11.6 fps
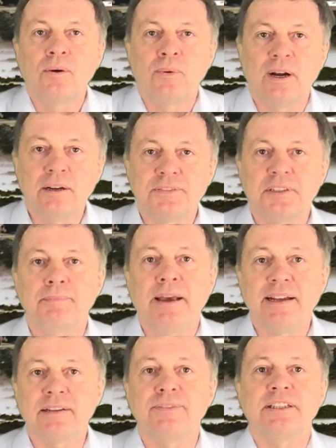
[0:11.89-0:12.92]
One of the
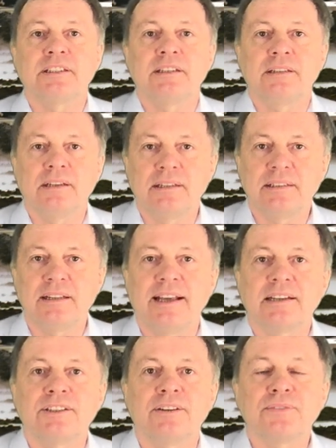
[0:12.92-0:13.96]
main questions in this
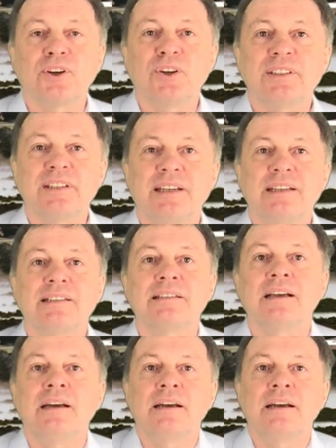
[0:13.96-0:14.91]
lecture, of course, is